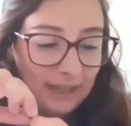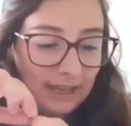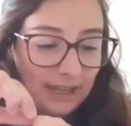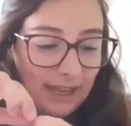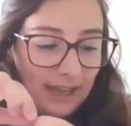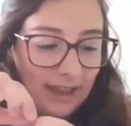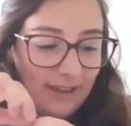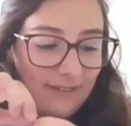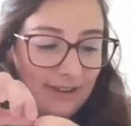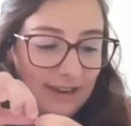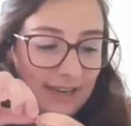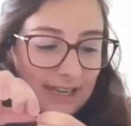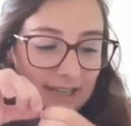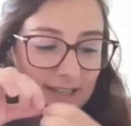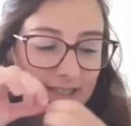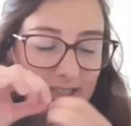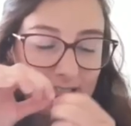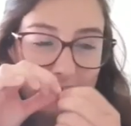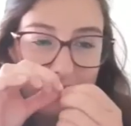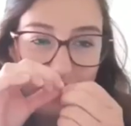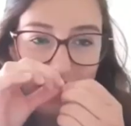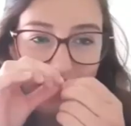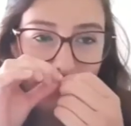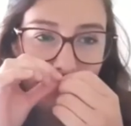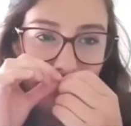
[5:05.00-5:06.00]
Have a little
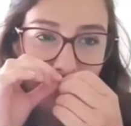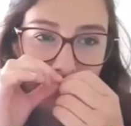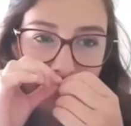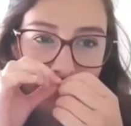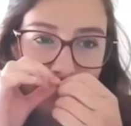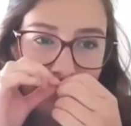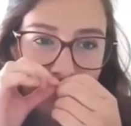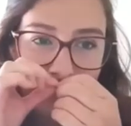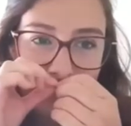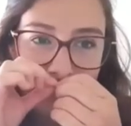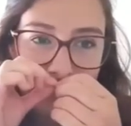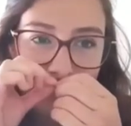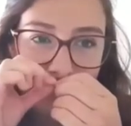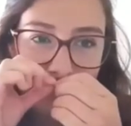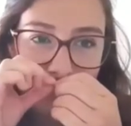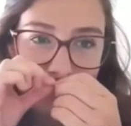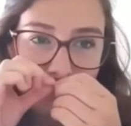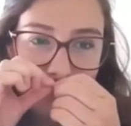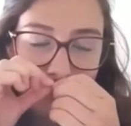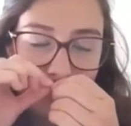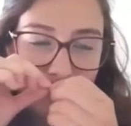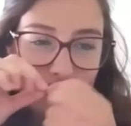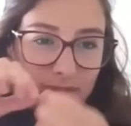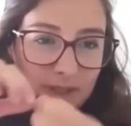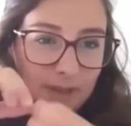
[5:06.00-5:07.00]
sniff.
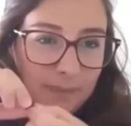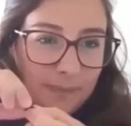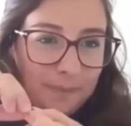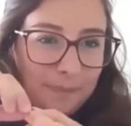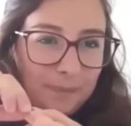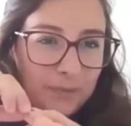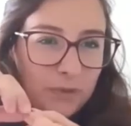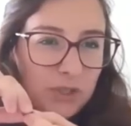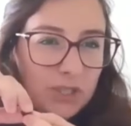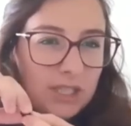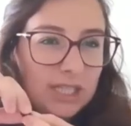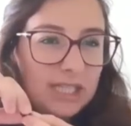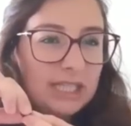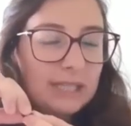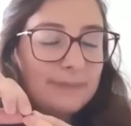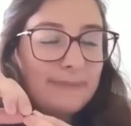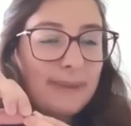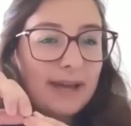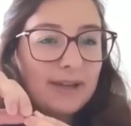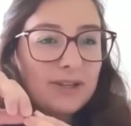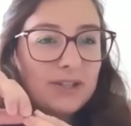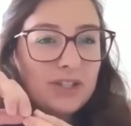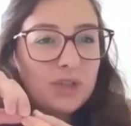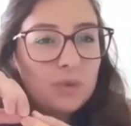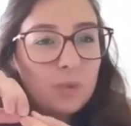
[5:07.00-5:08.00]
Does it
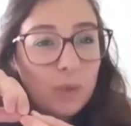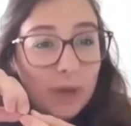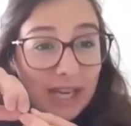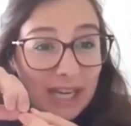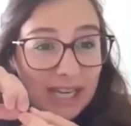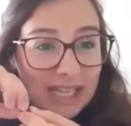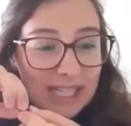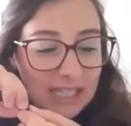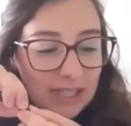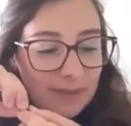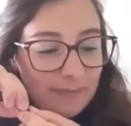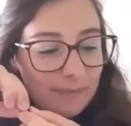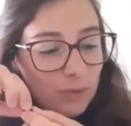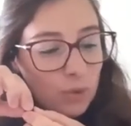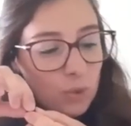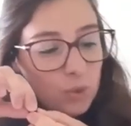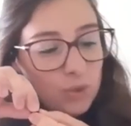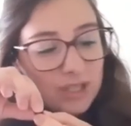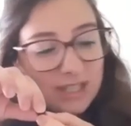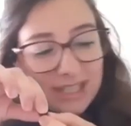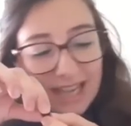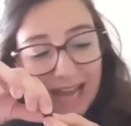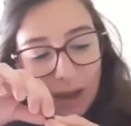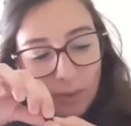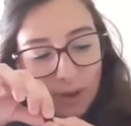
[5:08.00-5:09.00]
smell sweet or
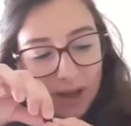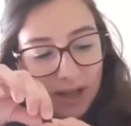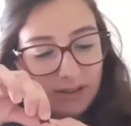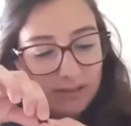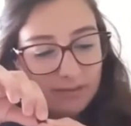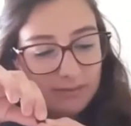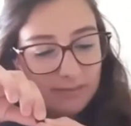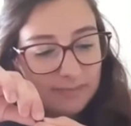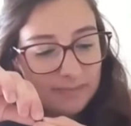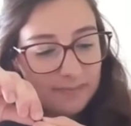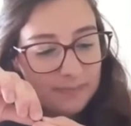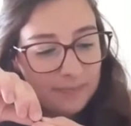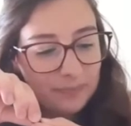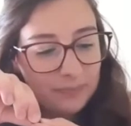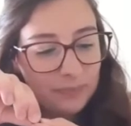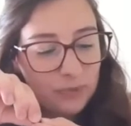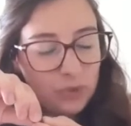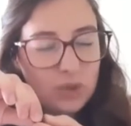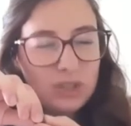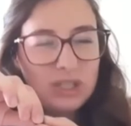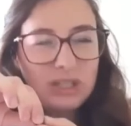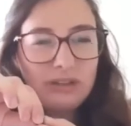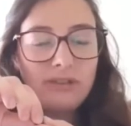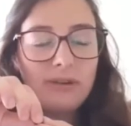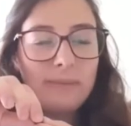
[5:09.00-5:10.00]
sour?
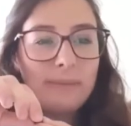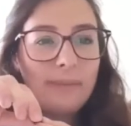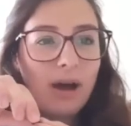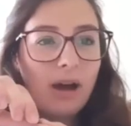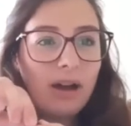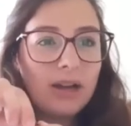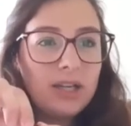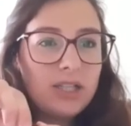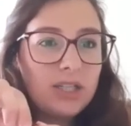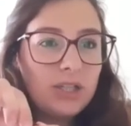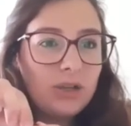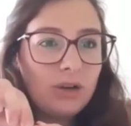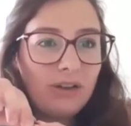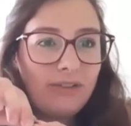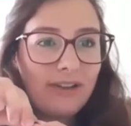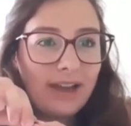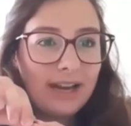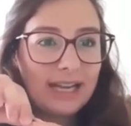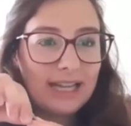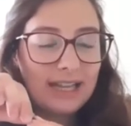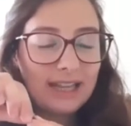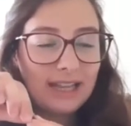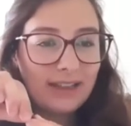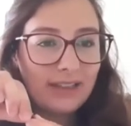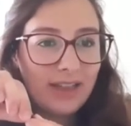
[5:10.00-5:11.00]
Does it remind you of
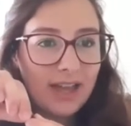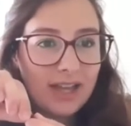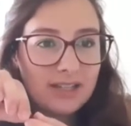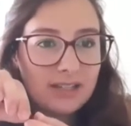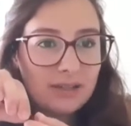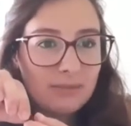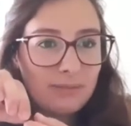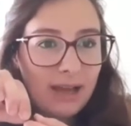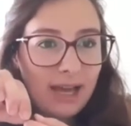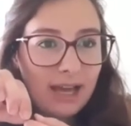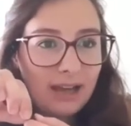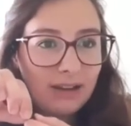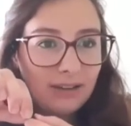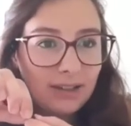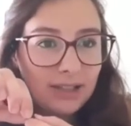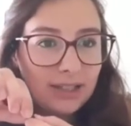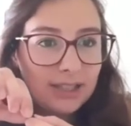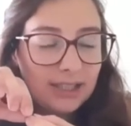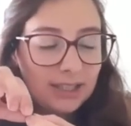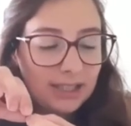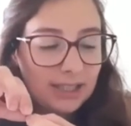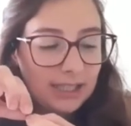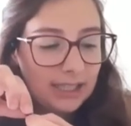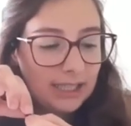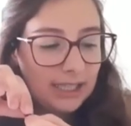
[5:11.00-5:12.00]
anything, that smell?
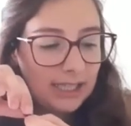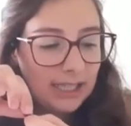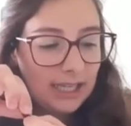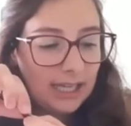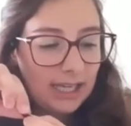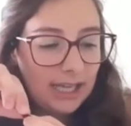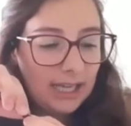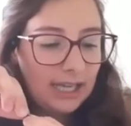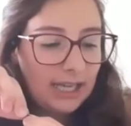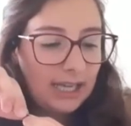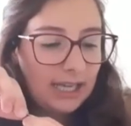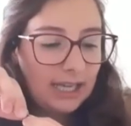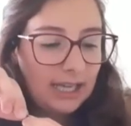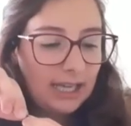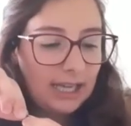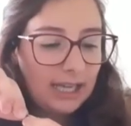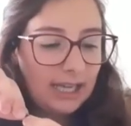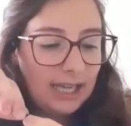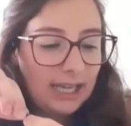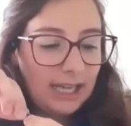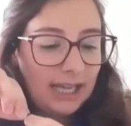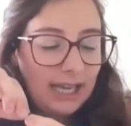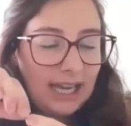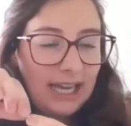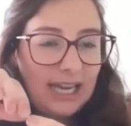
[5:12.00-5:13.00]

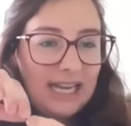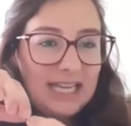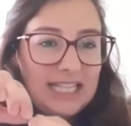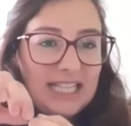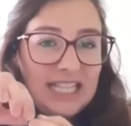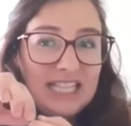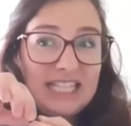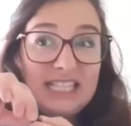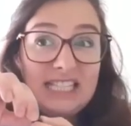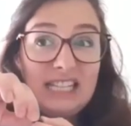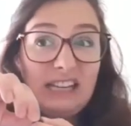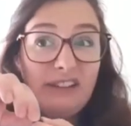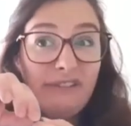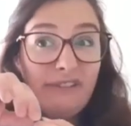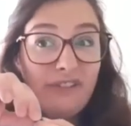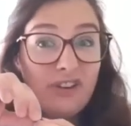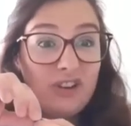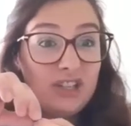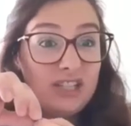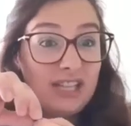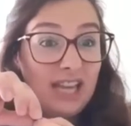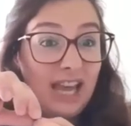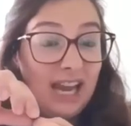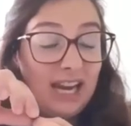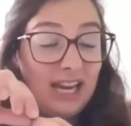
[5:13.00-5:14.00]
Is it
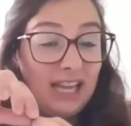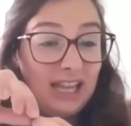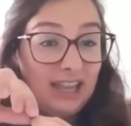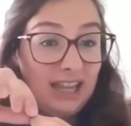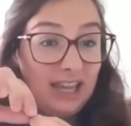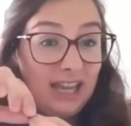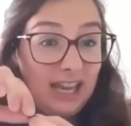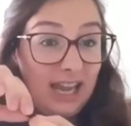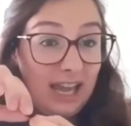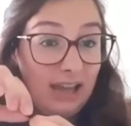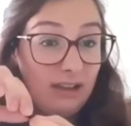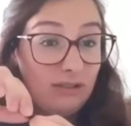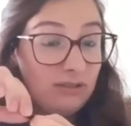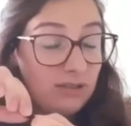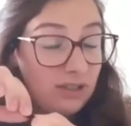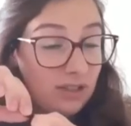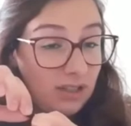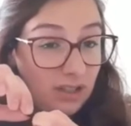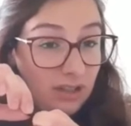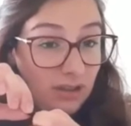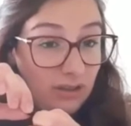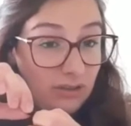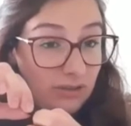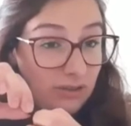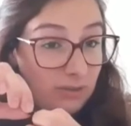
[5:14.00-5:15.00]
different to anything else that
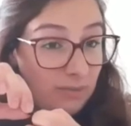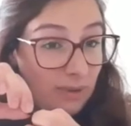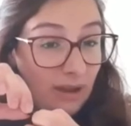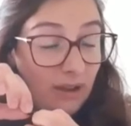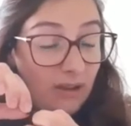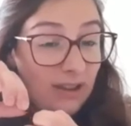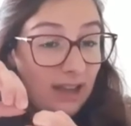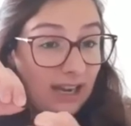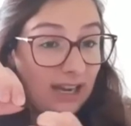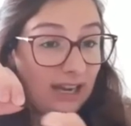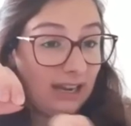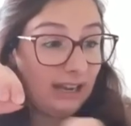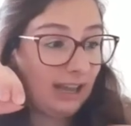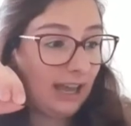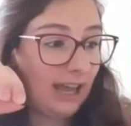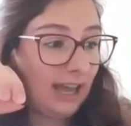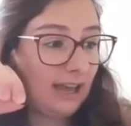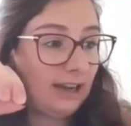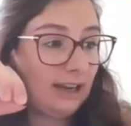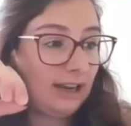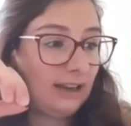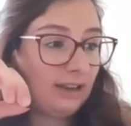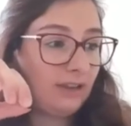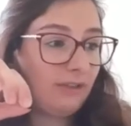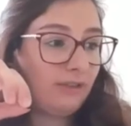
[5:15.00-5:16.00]
you smelt,
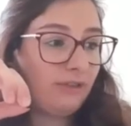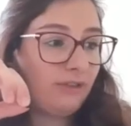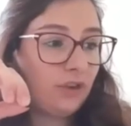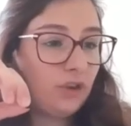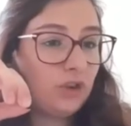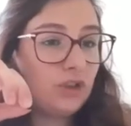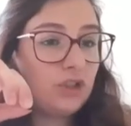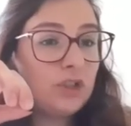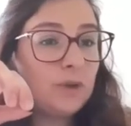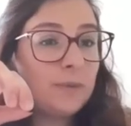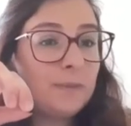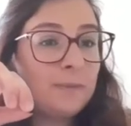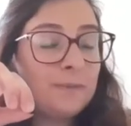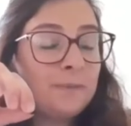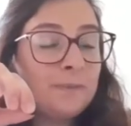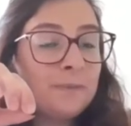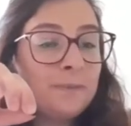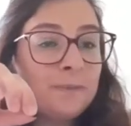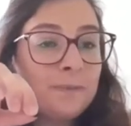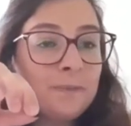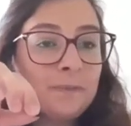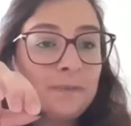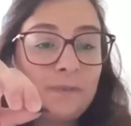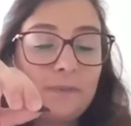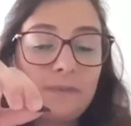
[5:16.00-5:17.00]
any other food?
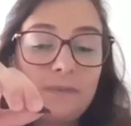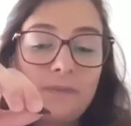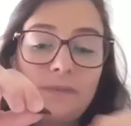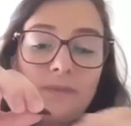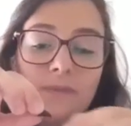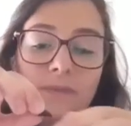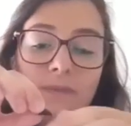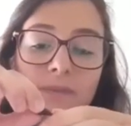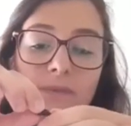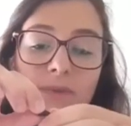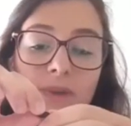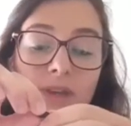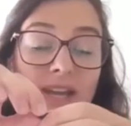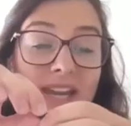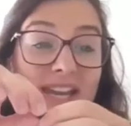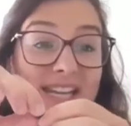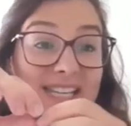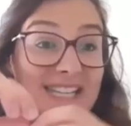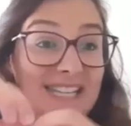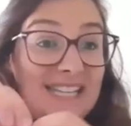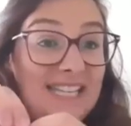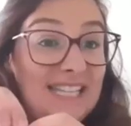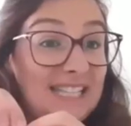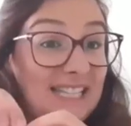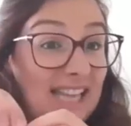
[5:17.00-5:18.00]
Is
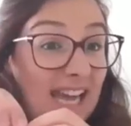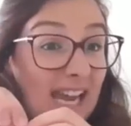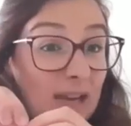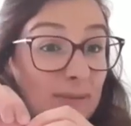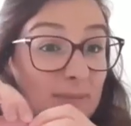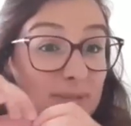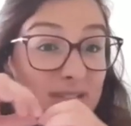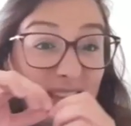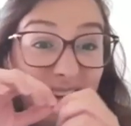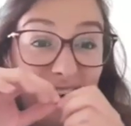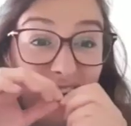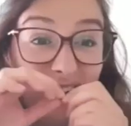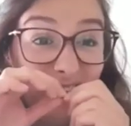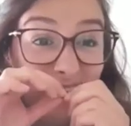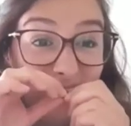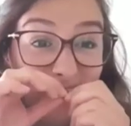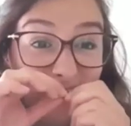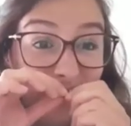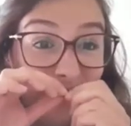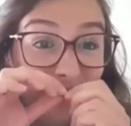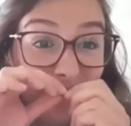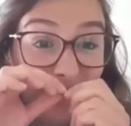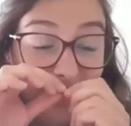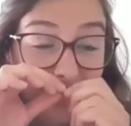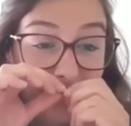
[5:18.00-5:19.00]
it the same as any other
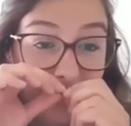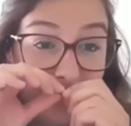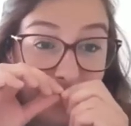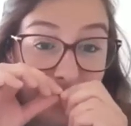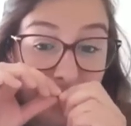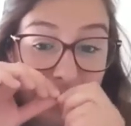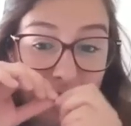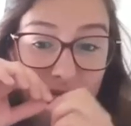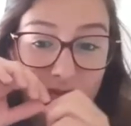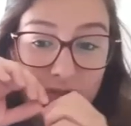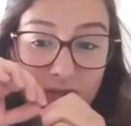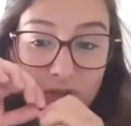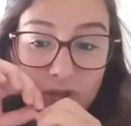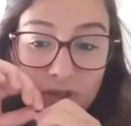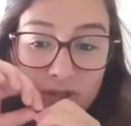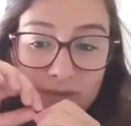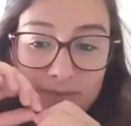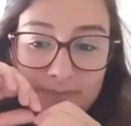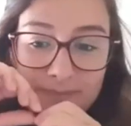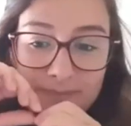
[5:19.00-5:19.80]
food that you smelt before?